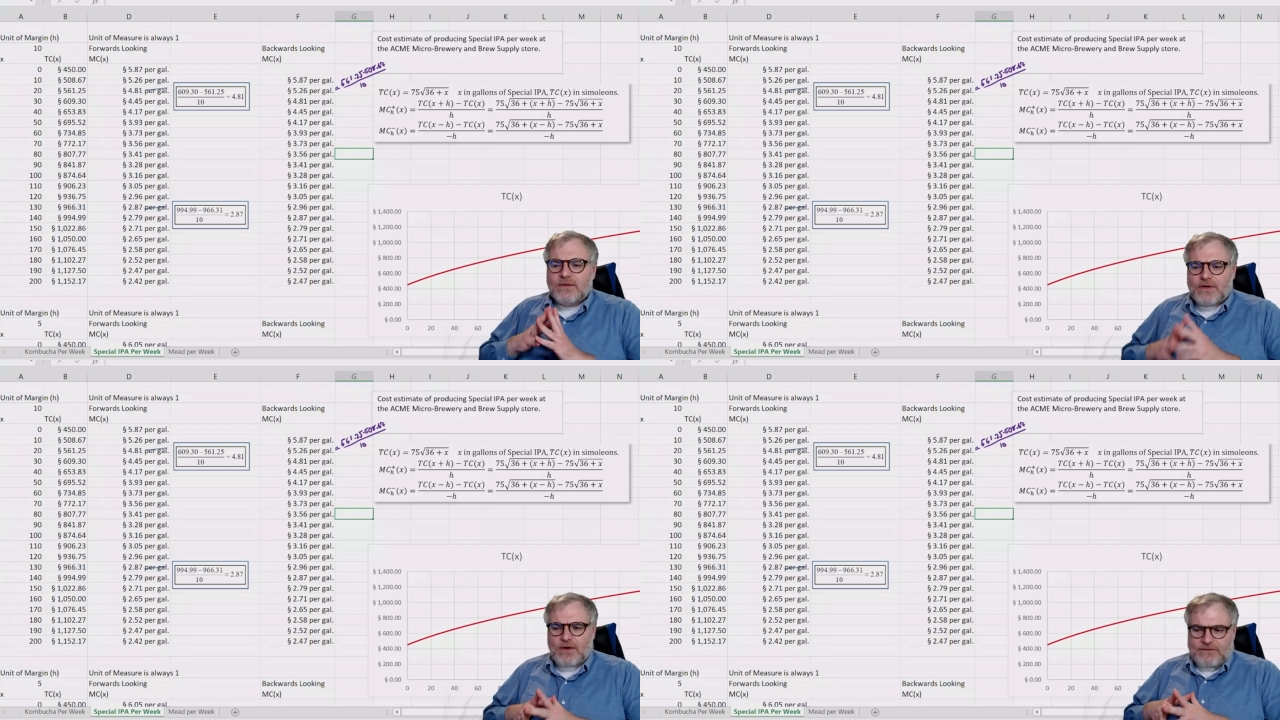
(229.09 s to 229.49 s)

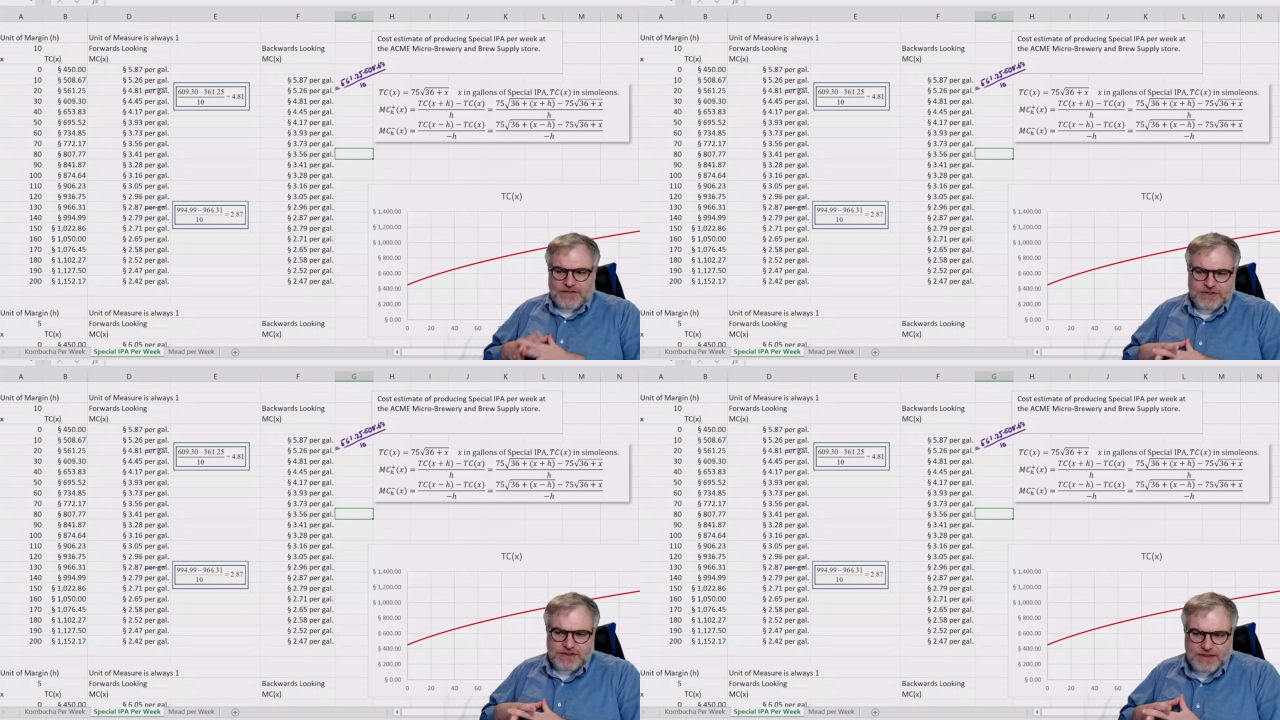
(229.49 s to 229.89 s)
We don't have
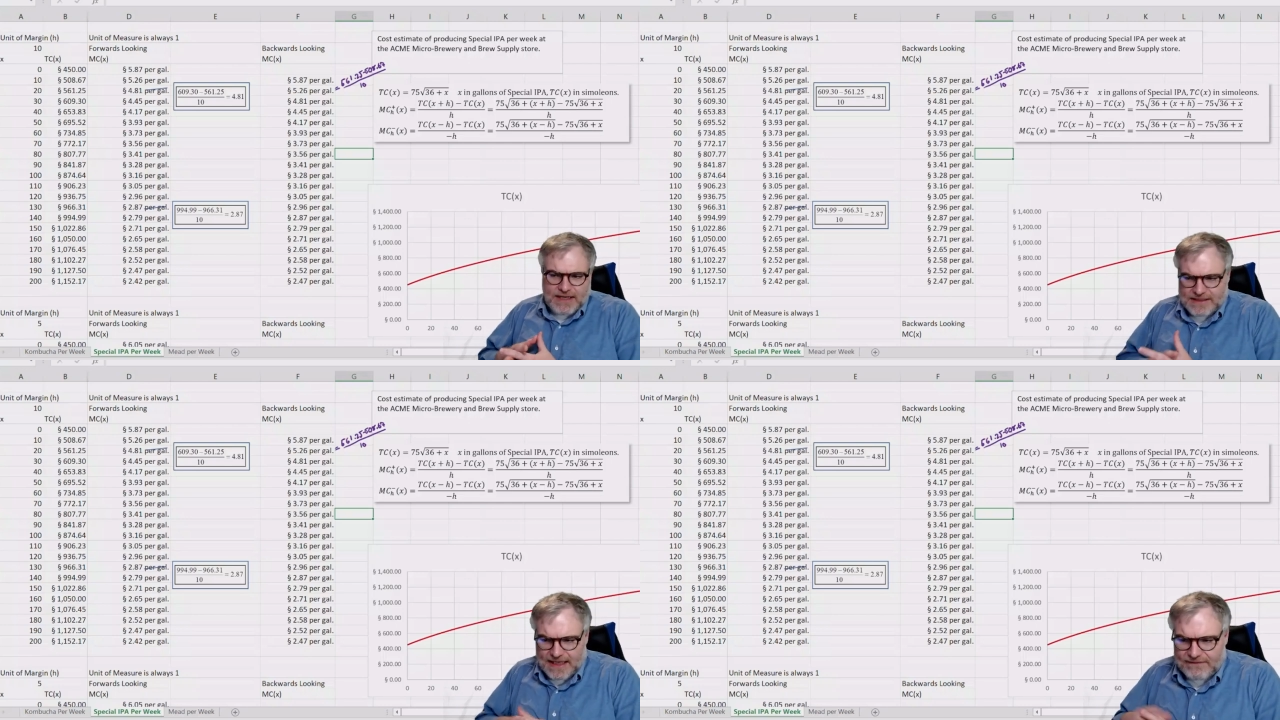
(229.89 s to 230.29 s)
to,
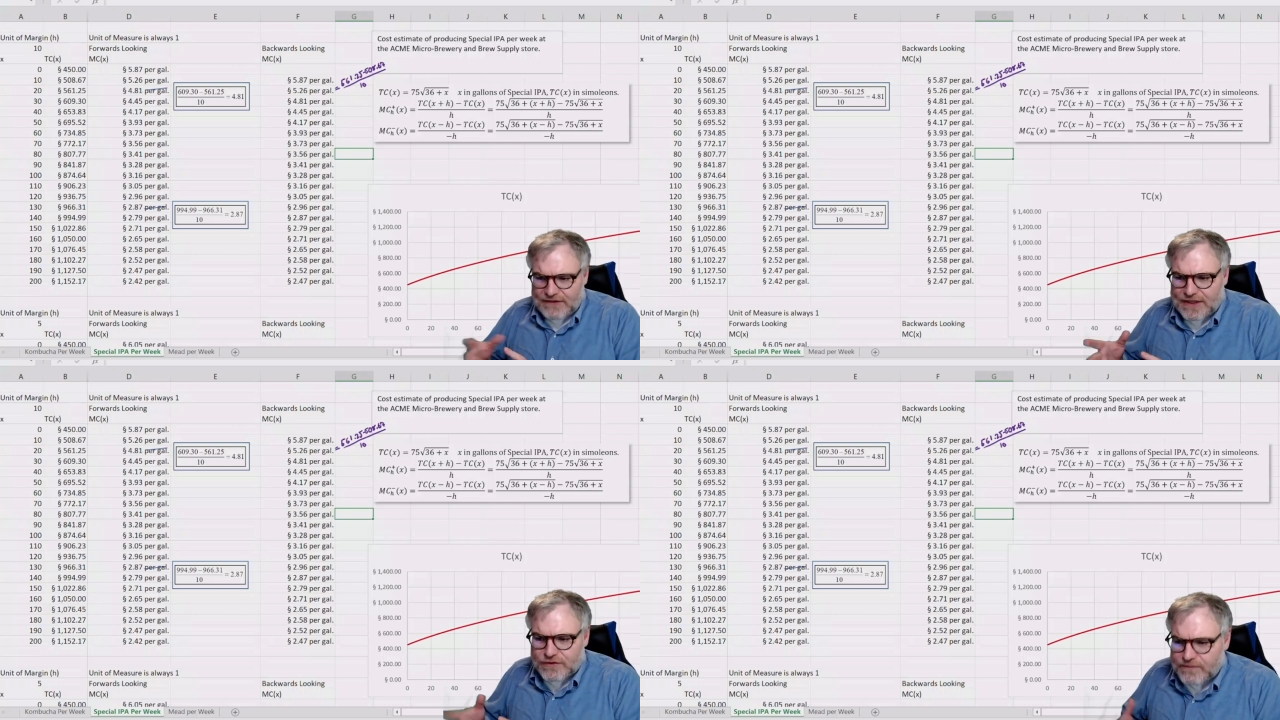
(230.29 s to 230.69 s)
not
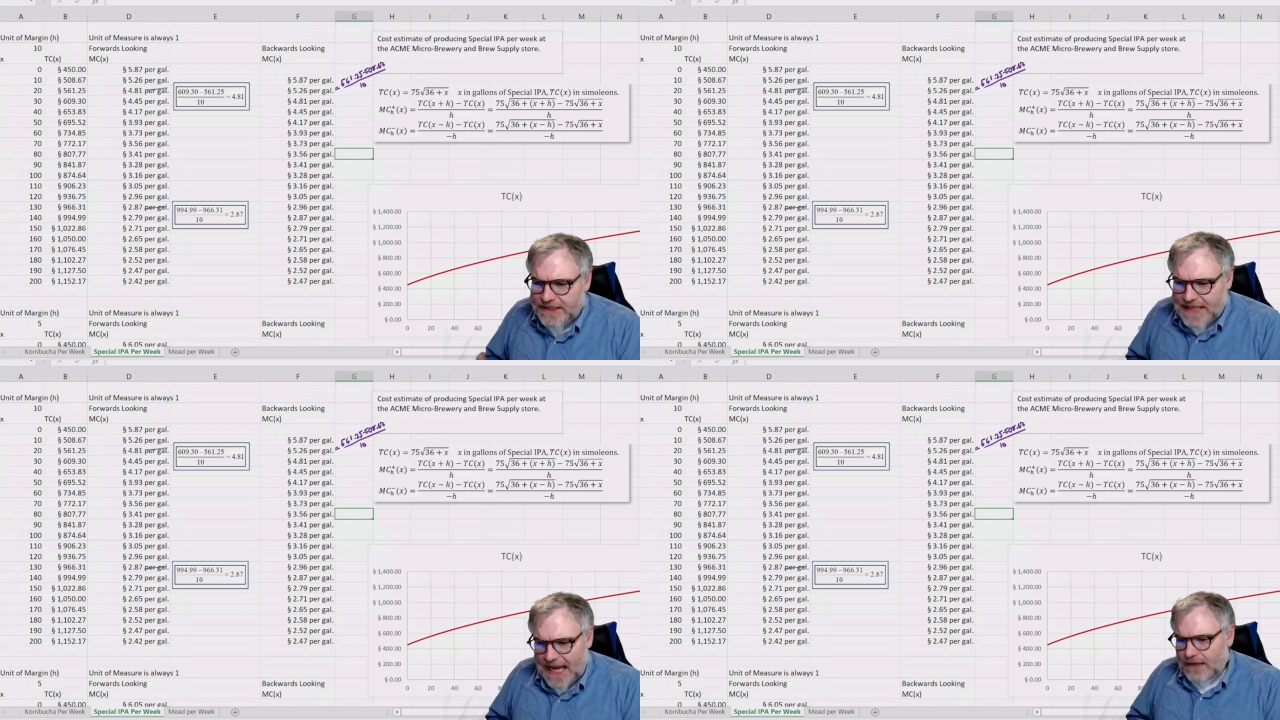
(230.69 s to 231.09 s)
everything's
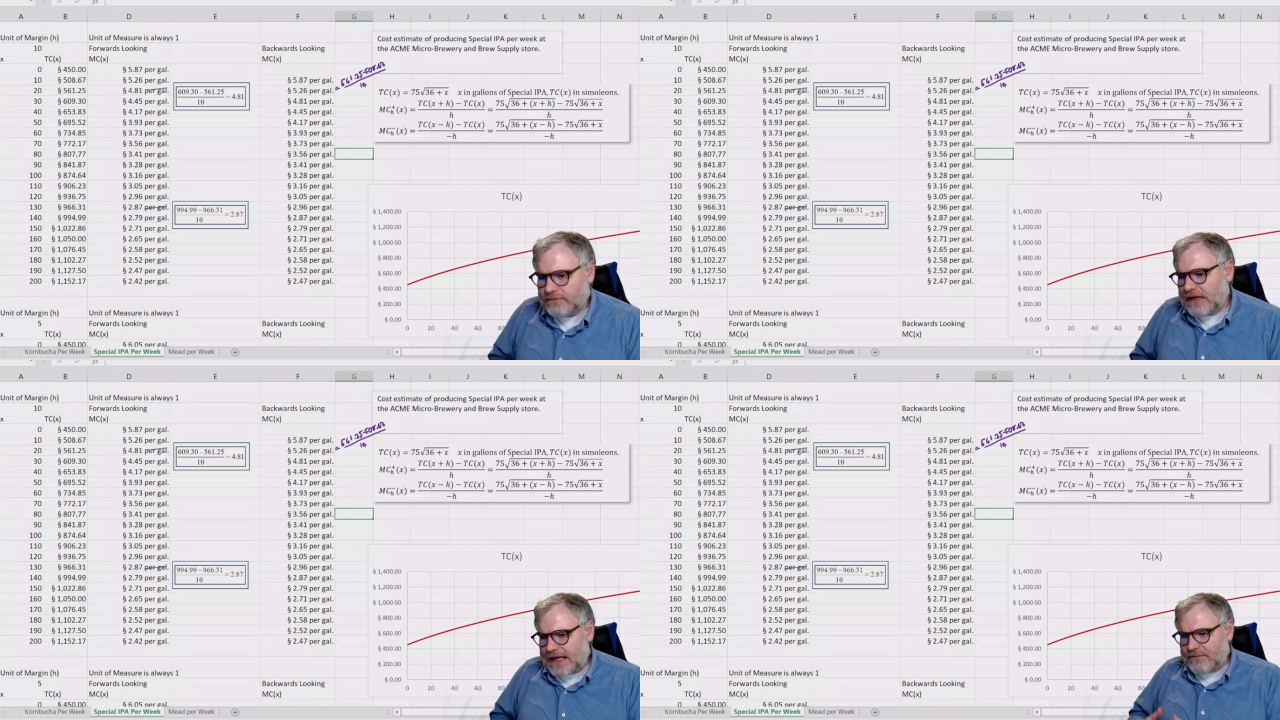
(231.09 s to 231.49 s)
retail,
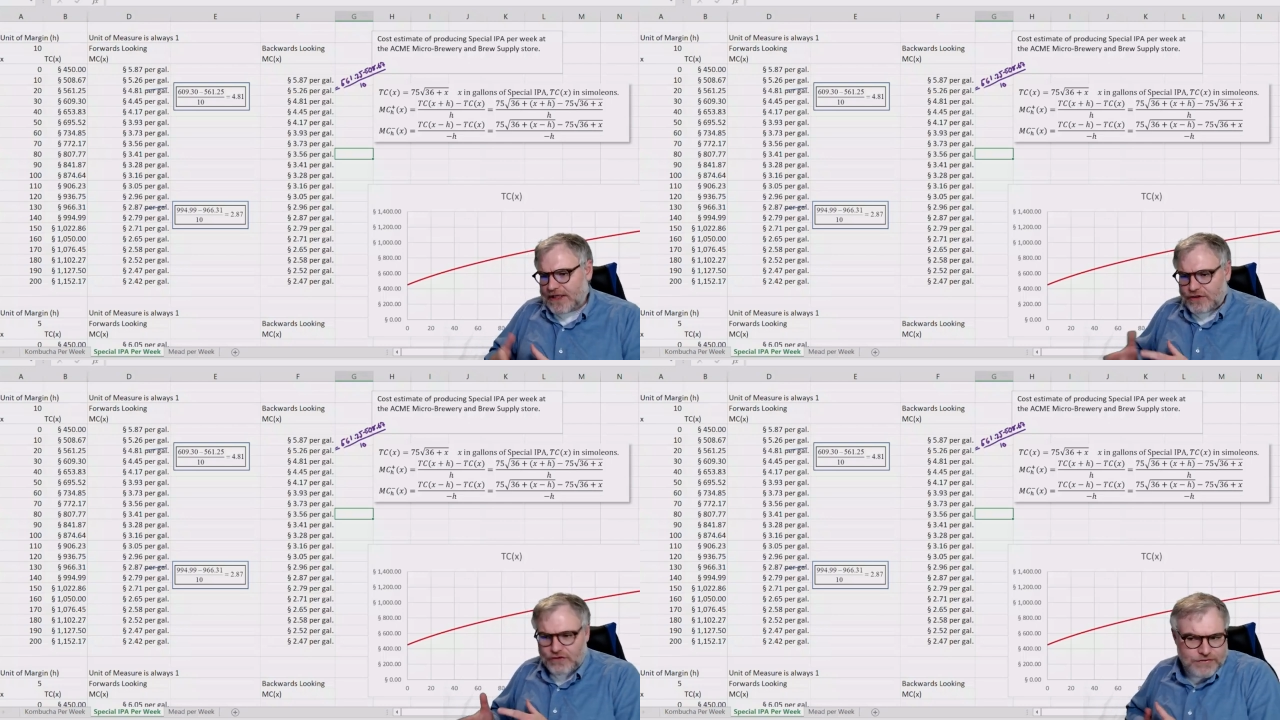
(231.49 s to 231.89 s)
right? We
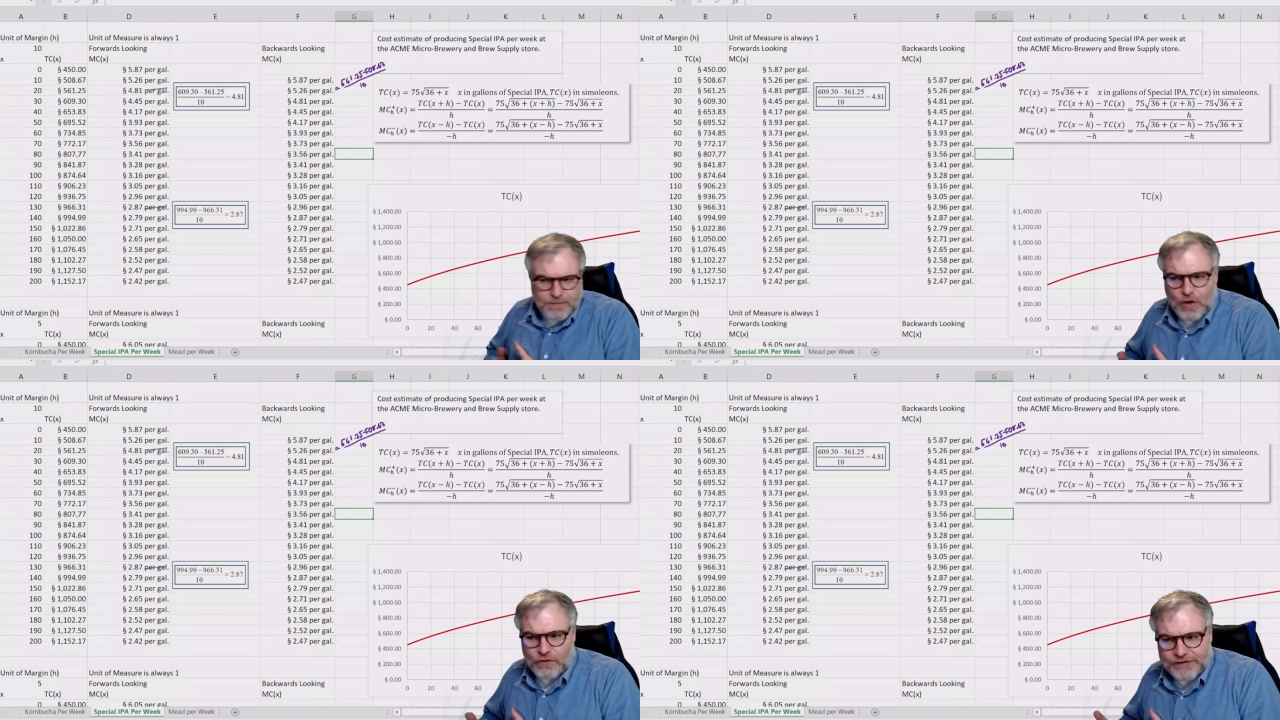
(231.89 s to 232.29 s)
can do
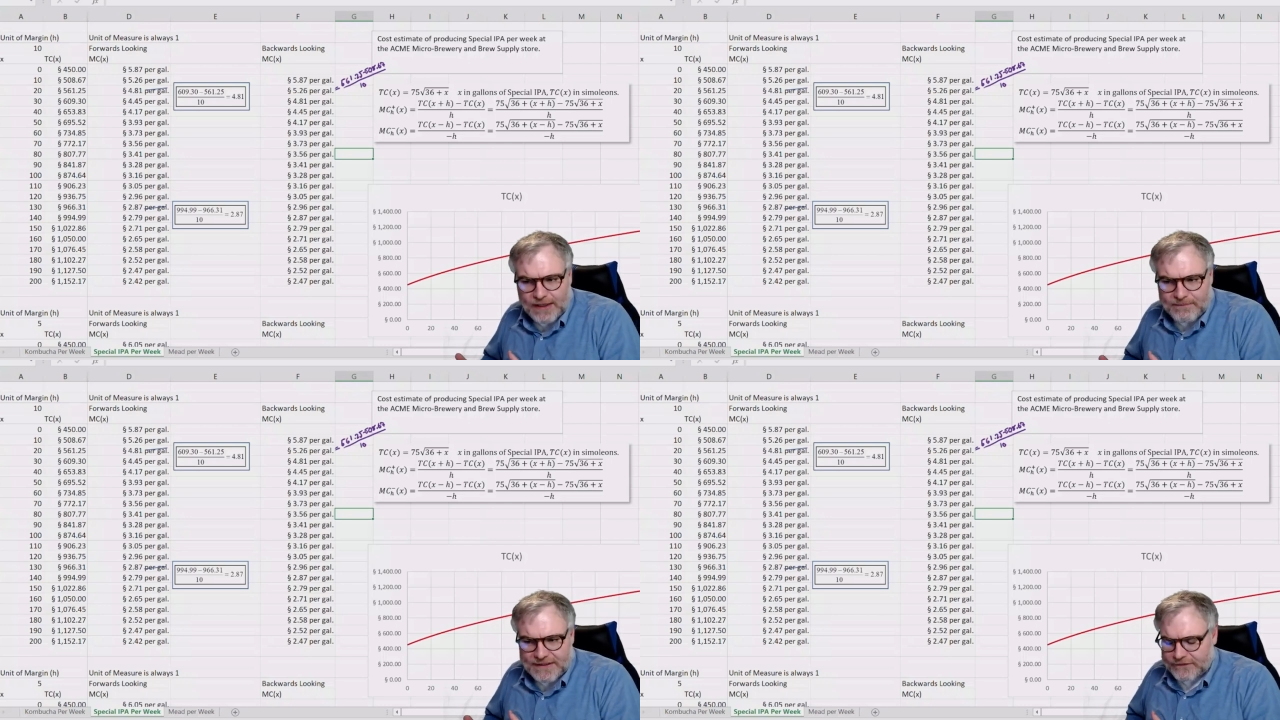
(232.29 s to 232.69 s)
some
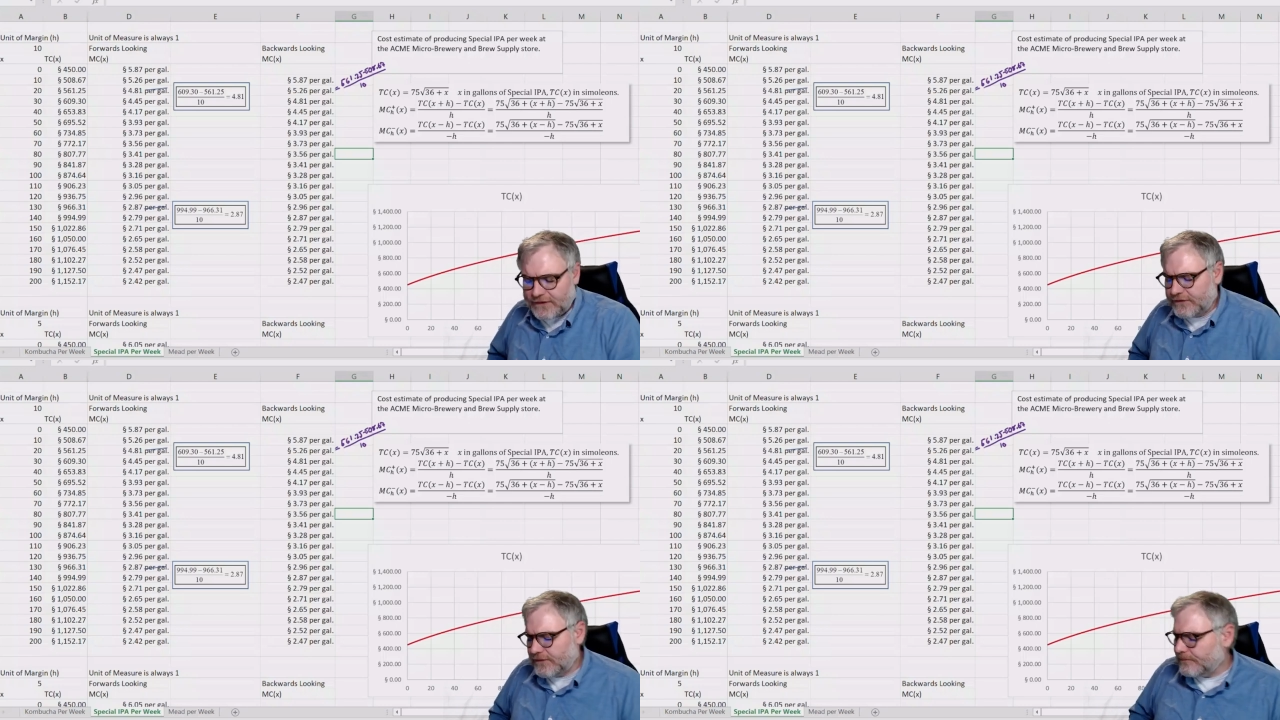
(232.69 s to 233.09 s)
wholesale
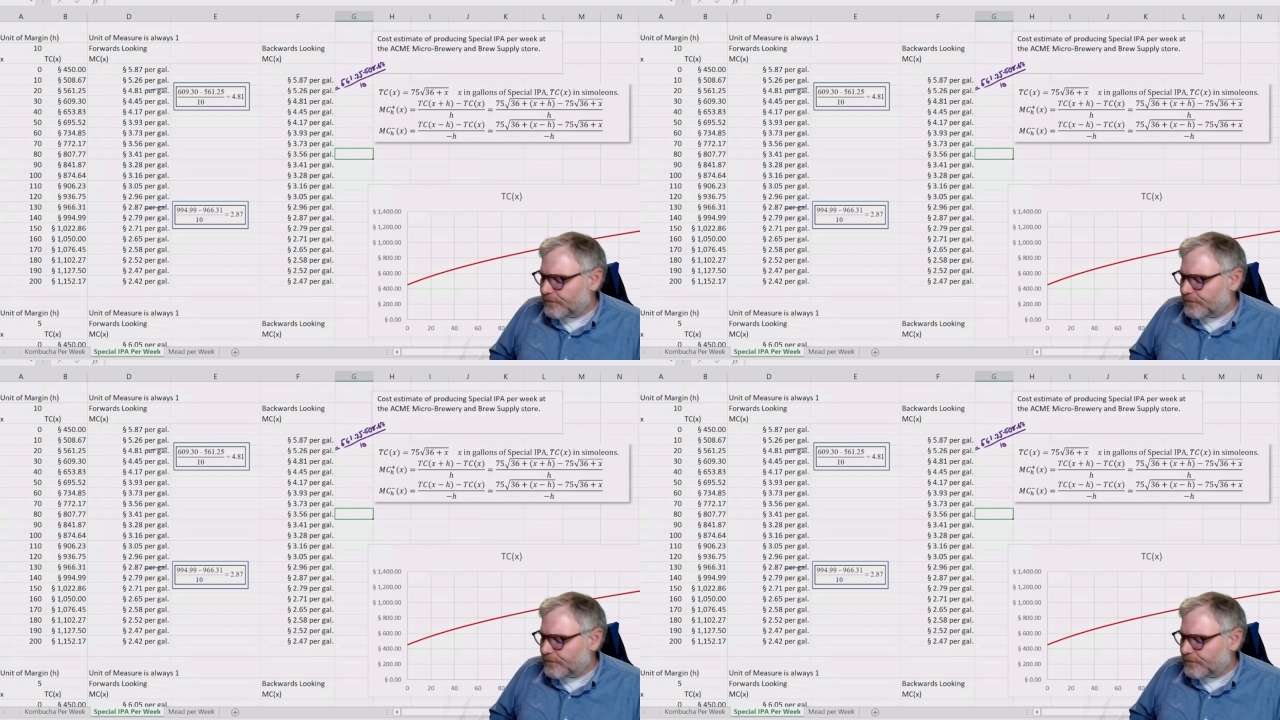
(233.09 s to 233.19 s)
business.